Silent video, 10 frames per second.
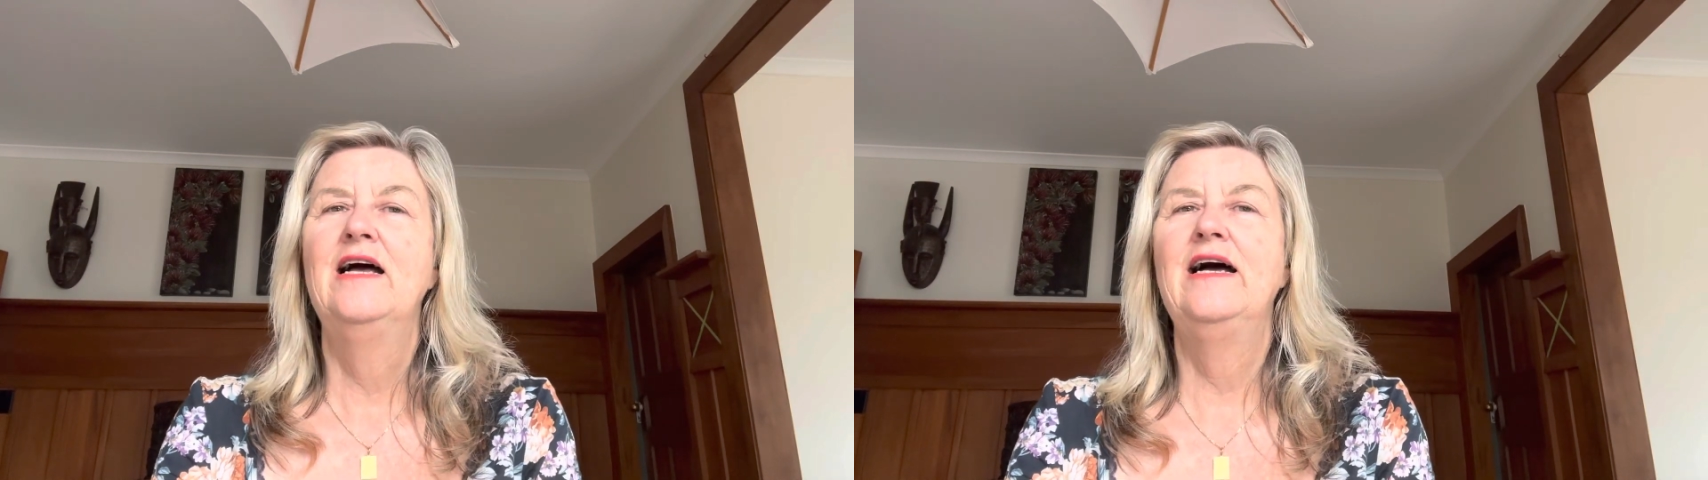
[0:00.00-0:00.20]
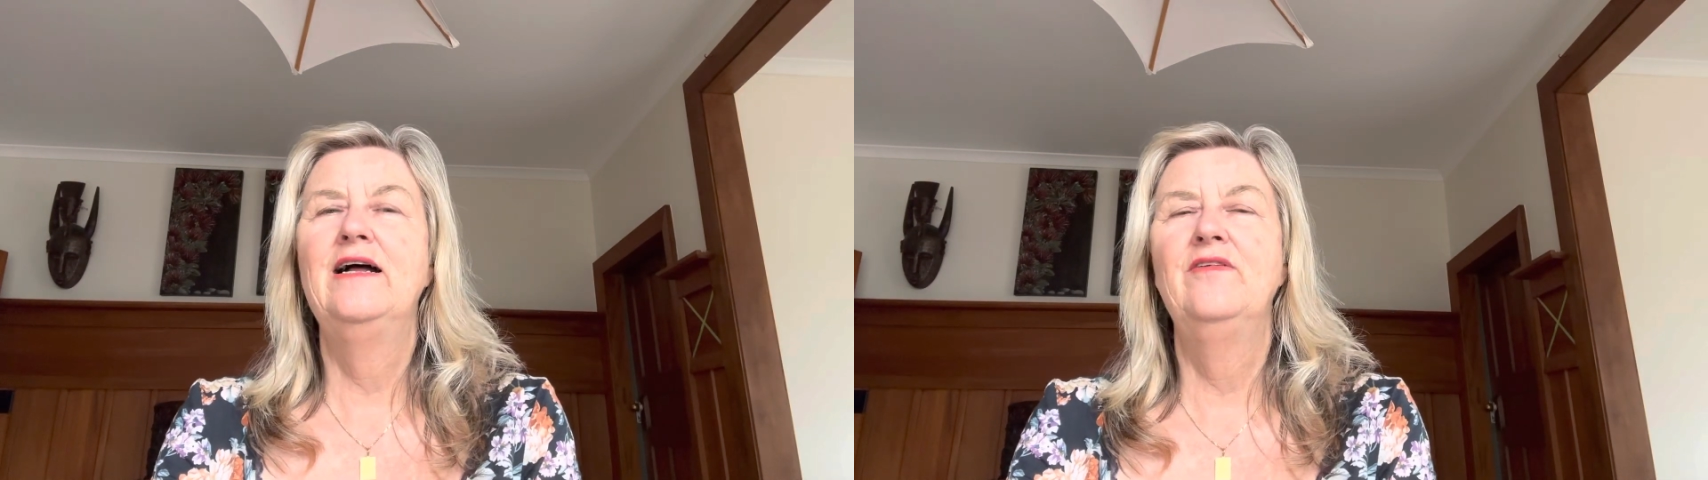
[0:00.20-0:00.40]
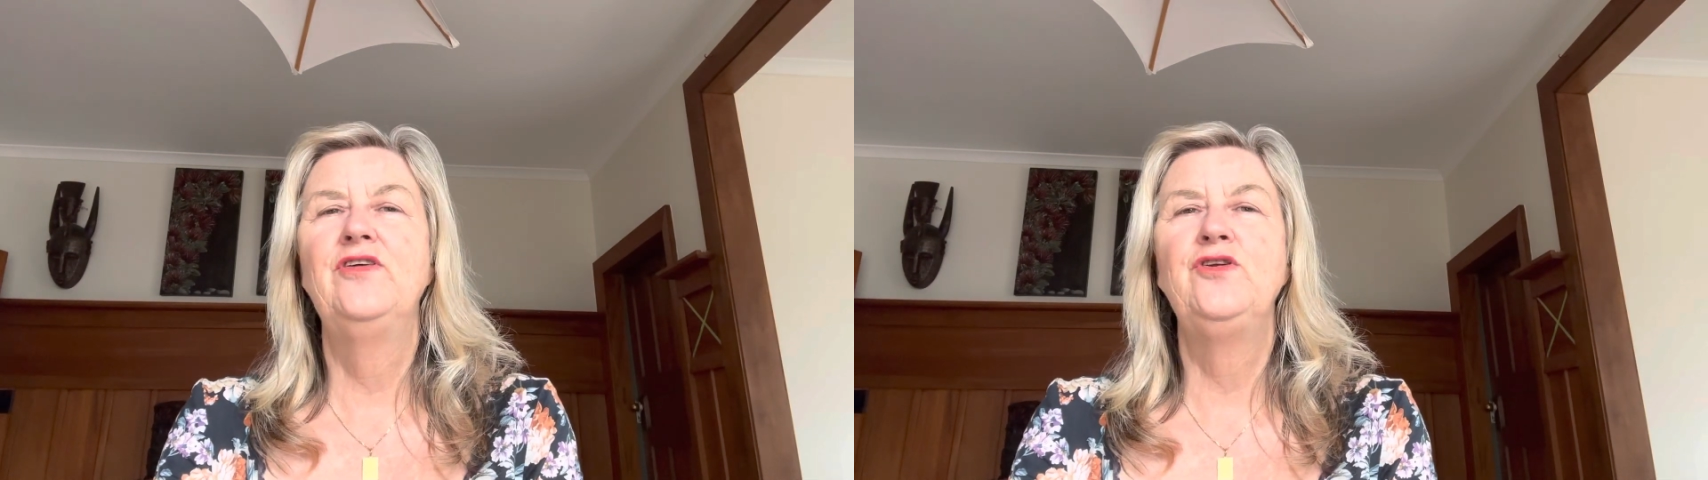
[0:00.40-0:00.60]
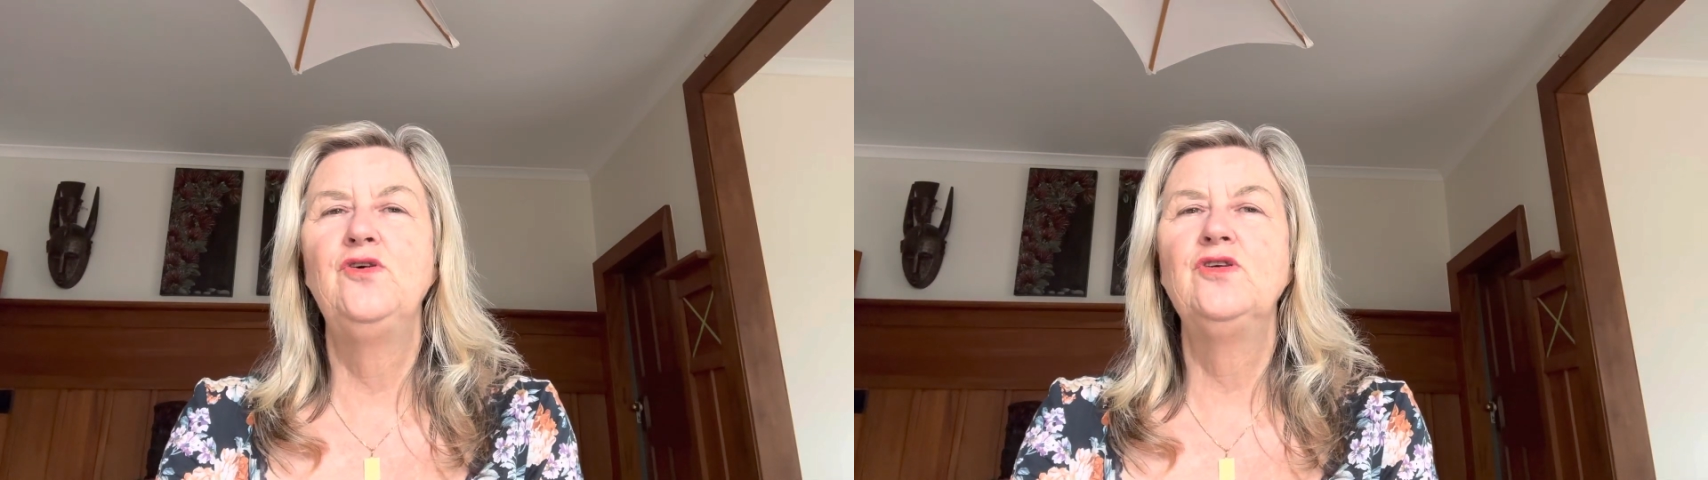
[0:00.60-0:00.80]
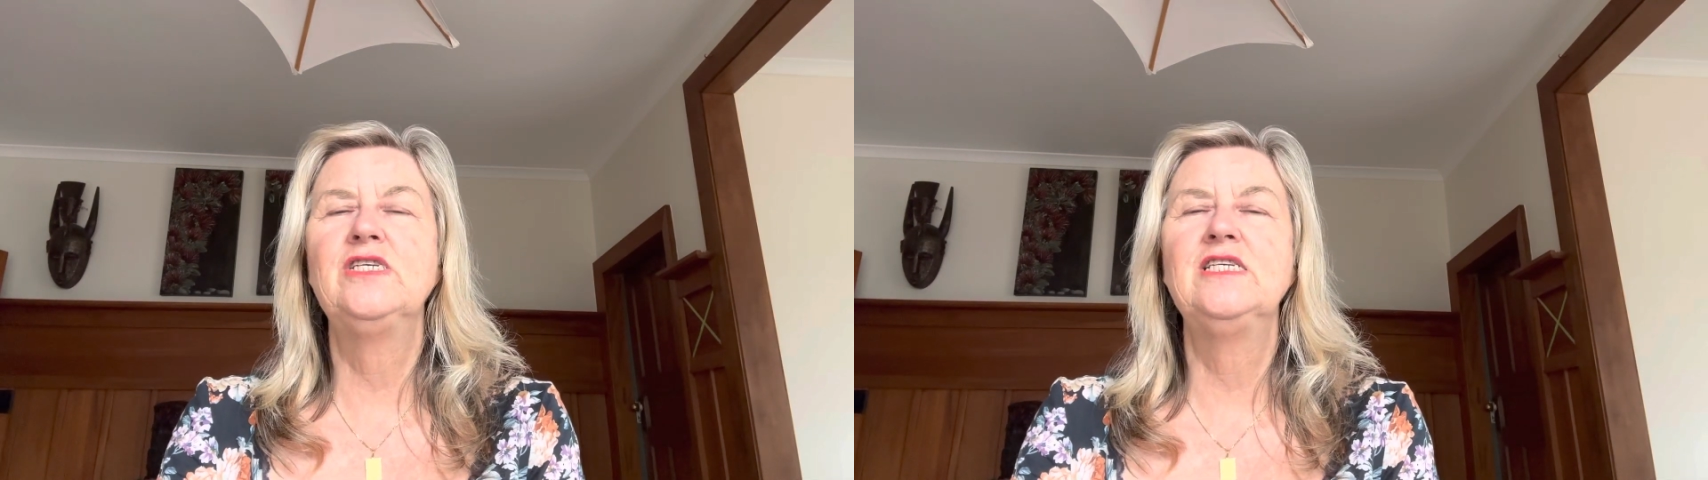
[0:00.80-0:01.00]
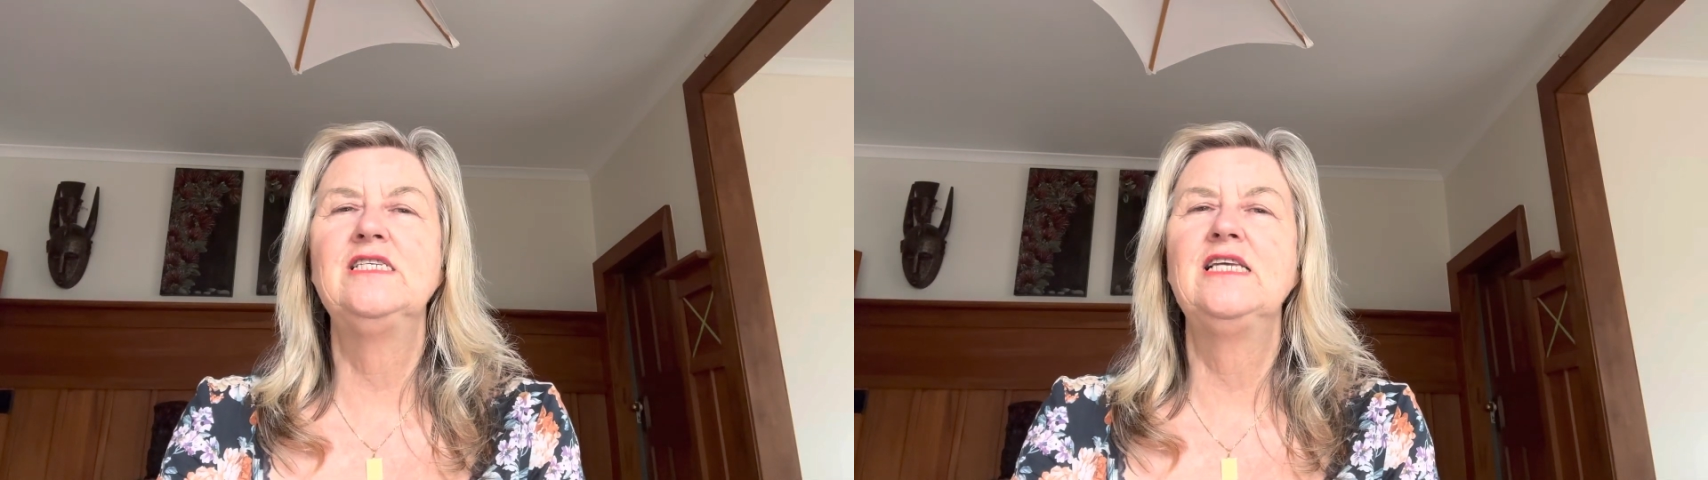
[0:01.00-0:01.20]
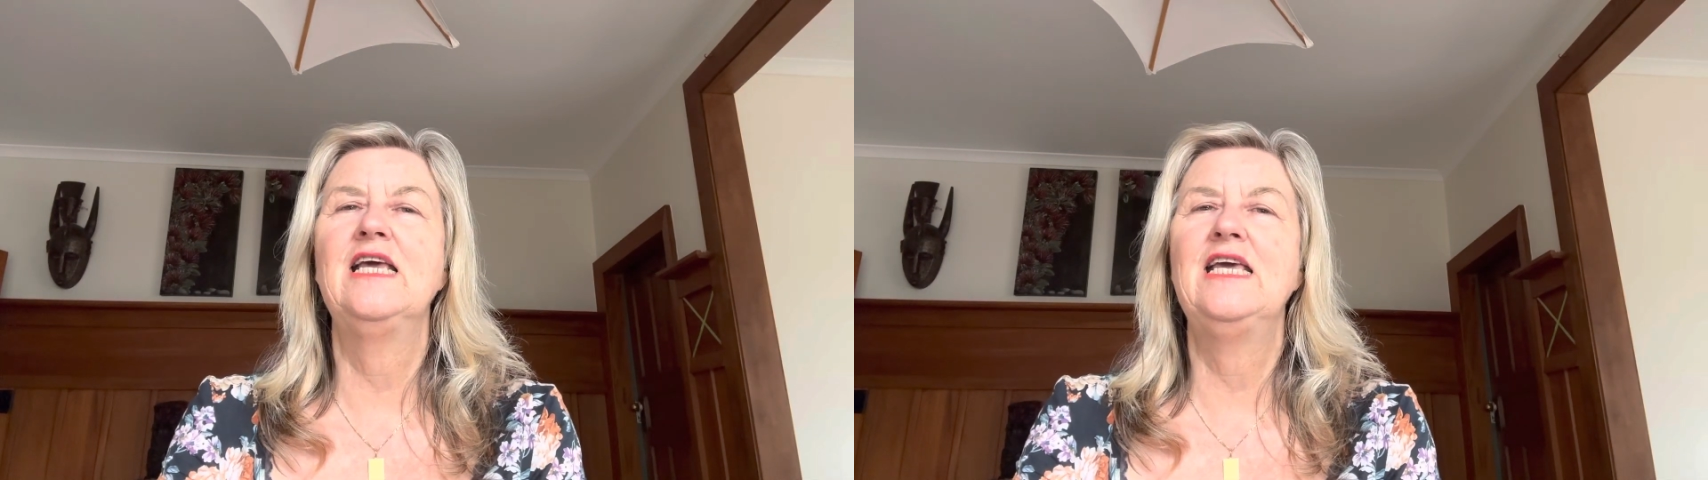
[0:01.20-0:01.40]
the nurses and